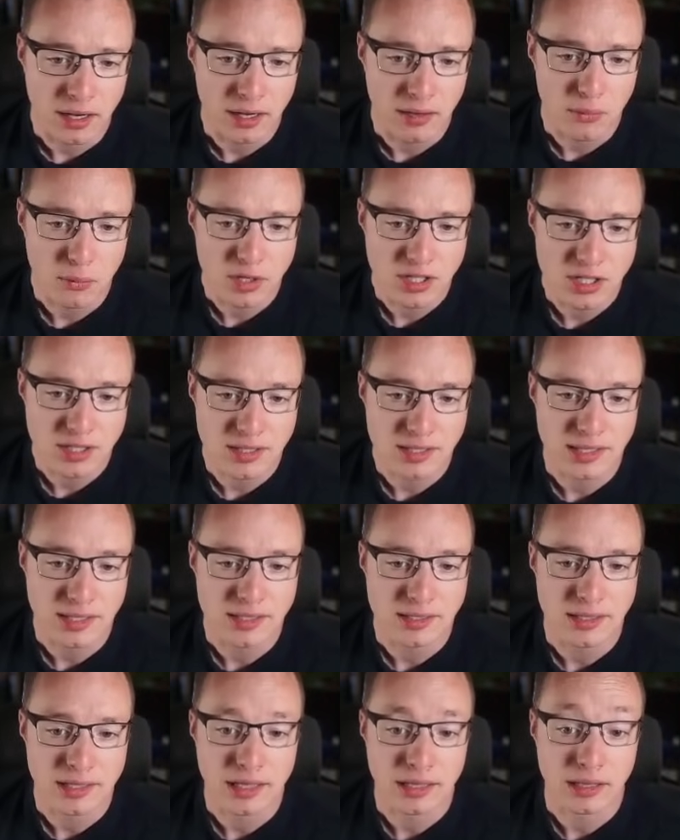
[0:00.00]
which is
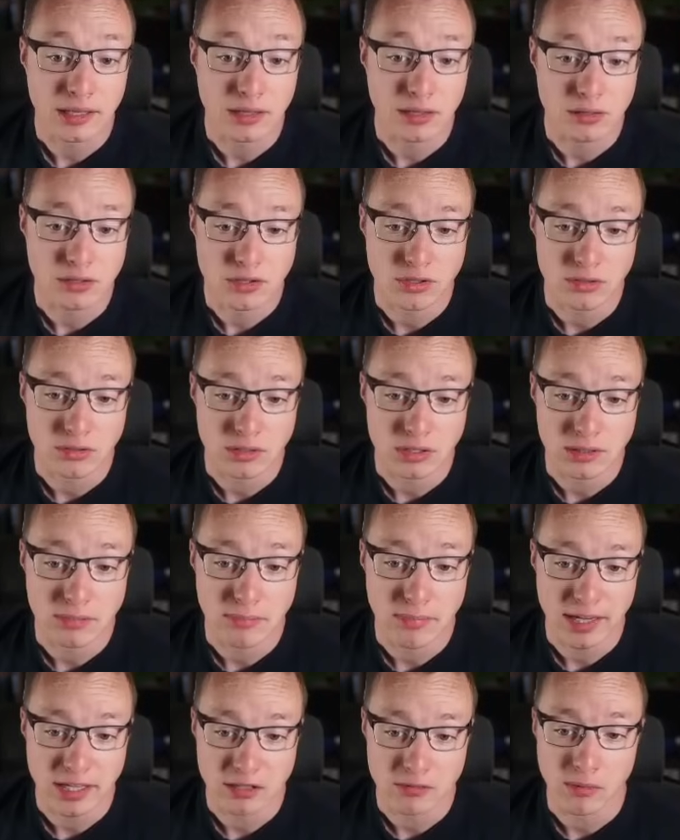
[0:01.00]
incidentally also the
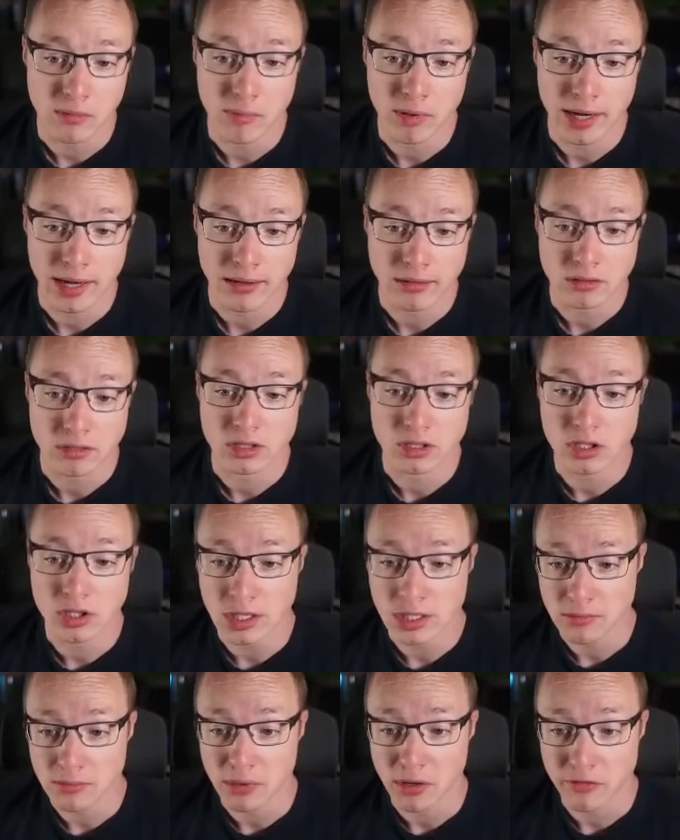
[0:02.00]
maximum allowed
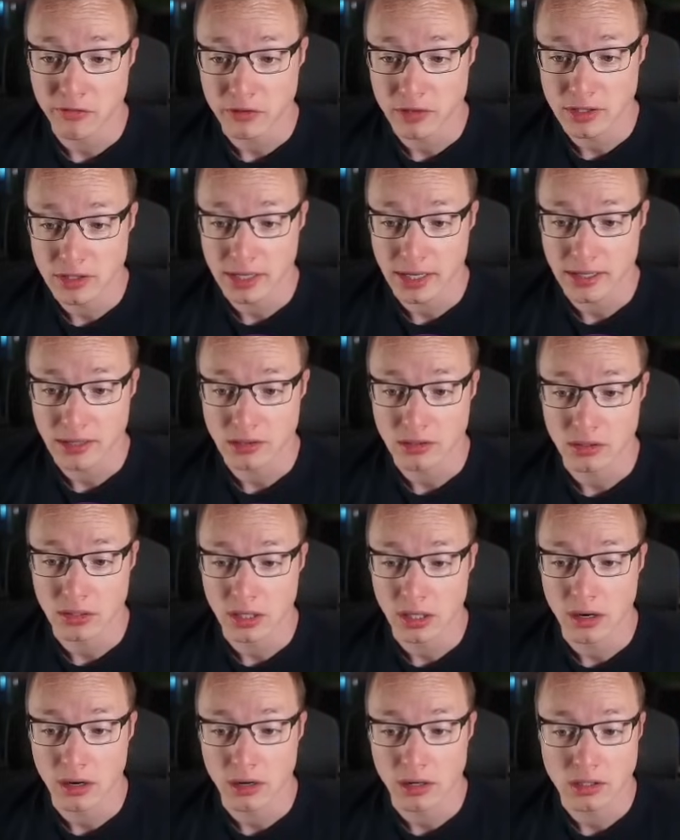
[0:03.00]
JIT buffer size on
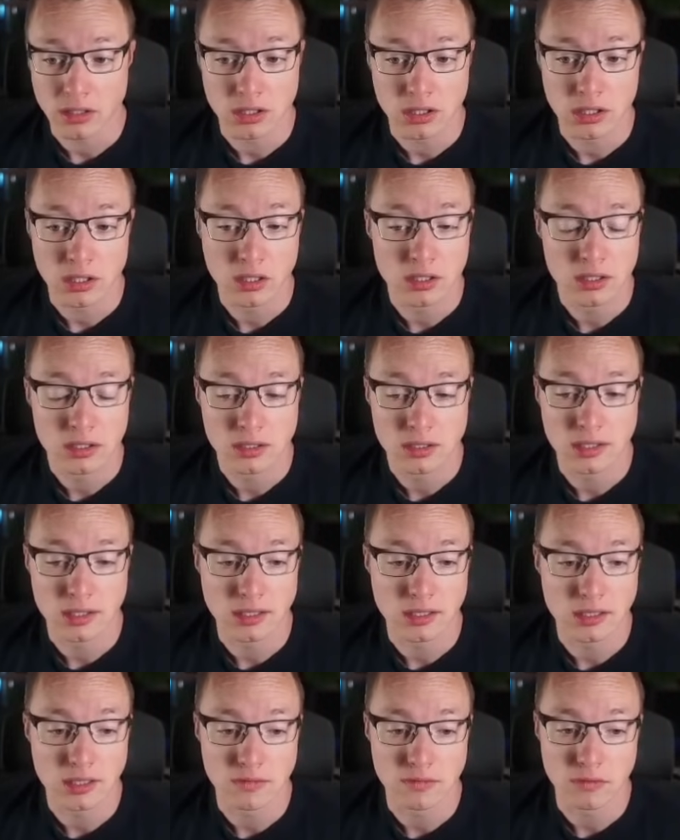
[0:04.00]
the Arch
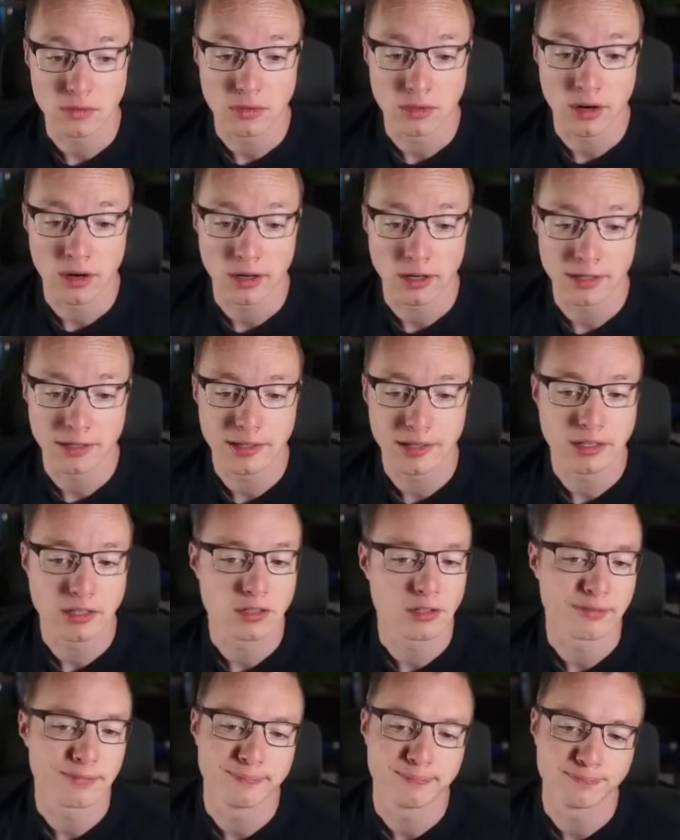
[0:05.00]
64
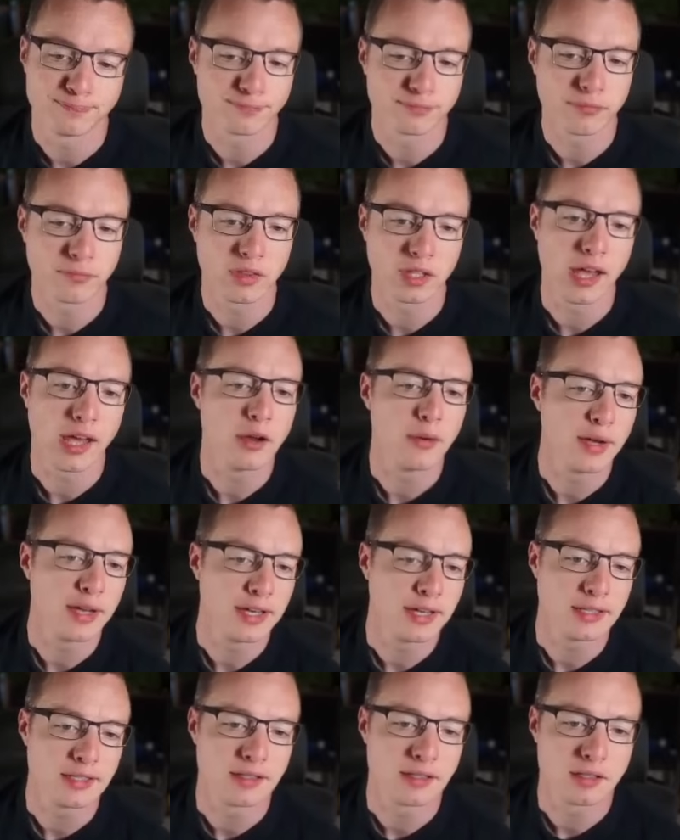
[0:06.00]
architecture. Anyway,
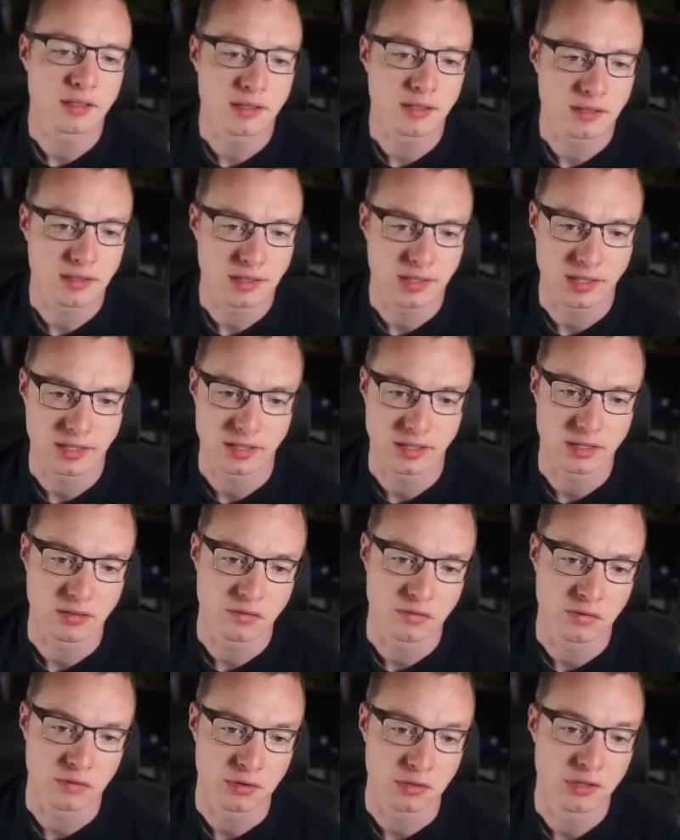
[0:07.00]
it's
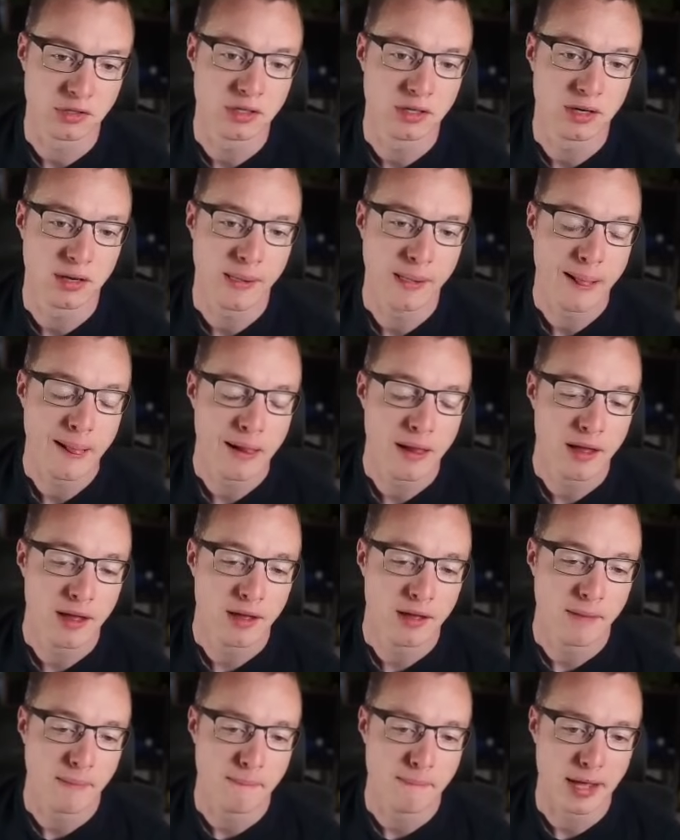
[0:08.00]
64
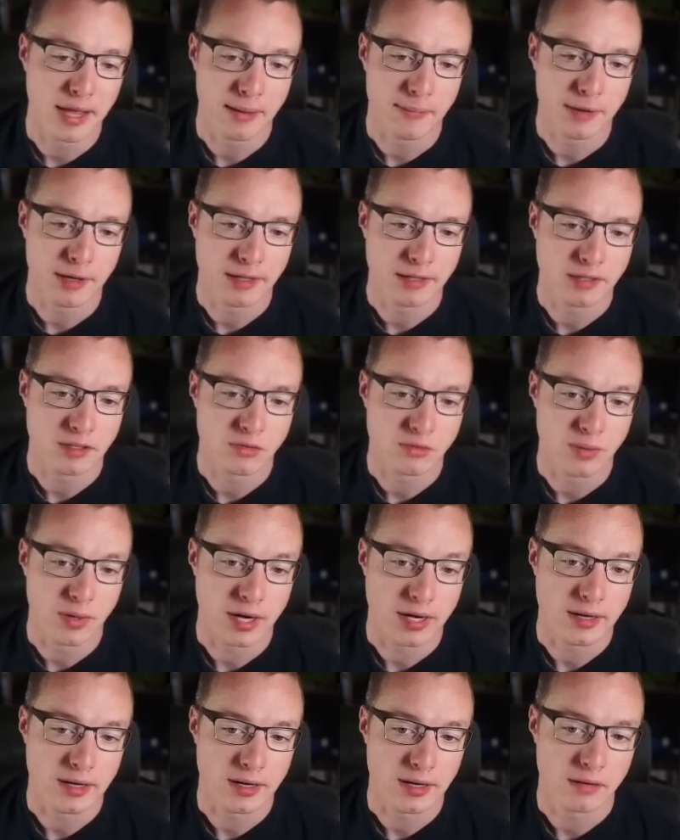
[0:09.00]
megabytes
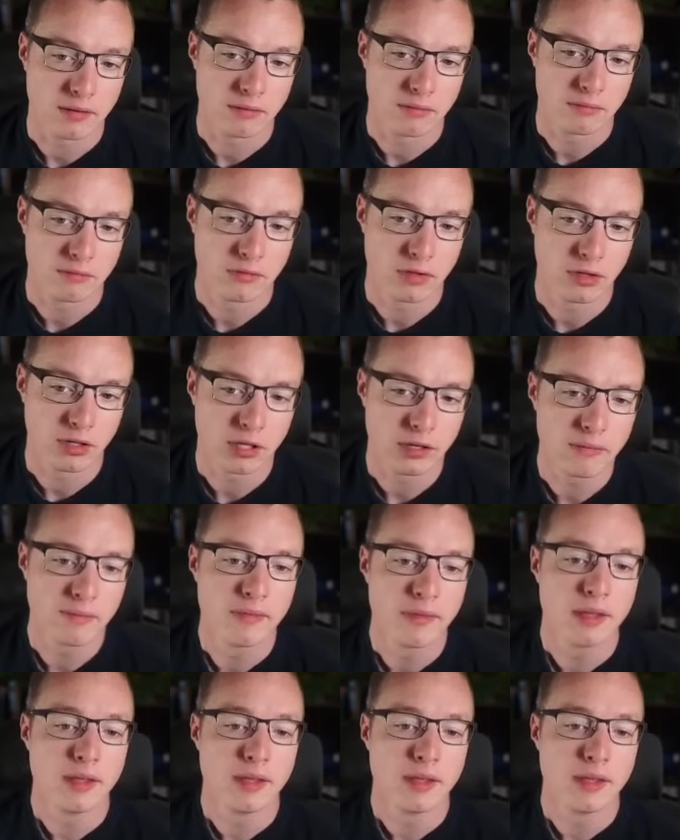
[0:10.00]
right now, okay?